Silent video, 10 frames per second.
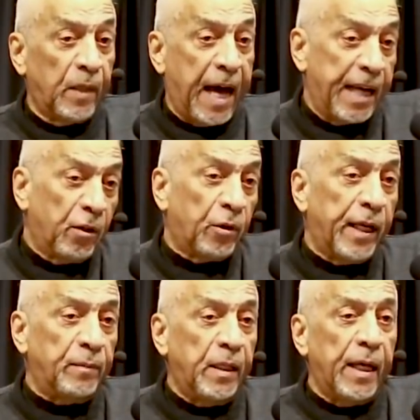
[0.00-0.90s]
I know
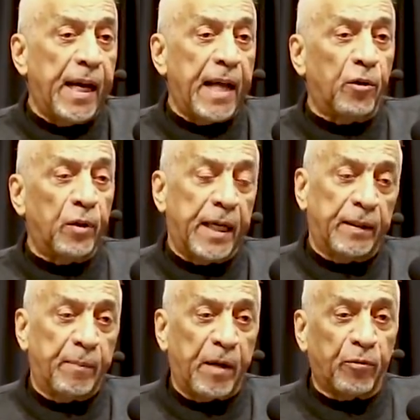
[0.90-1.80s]
that, and I know,
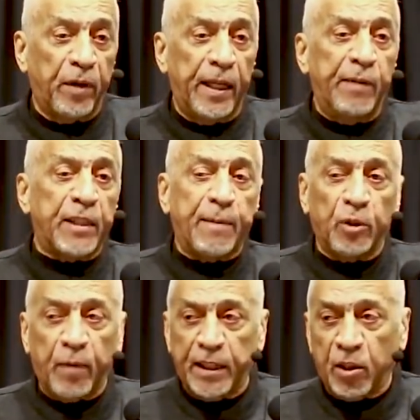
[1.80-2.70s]
and my friend, he was
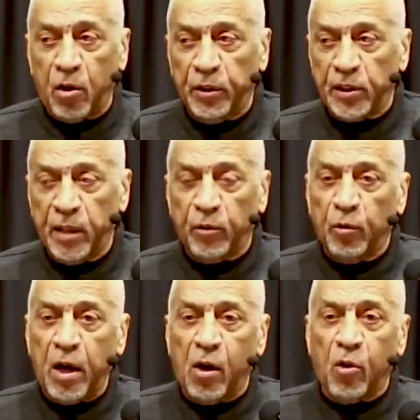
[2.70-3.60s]
absolutely right to call yourself
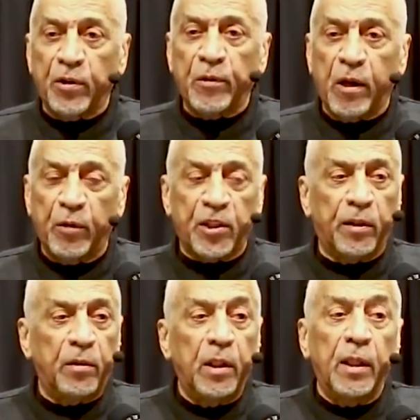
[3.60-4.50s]

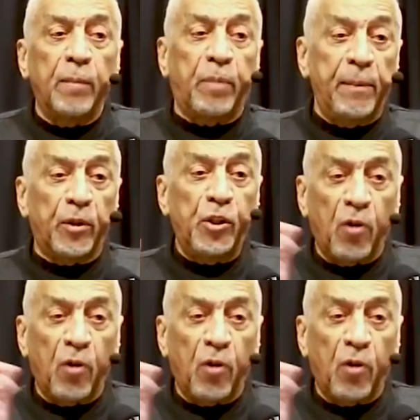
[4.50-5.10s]
original people.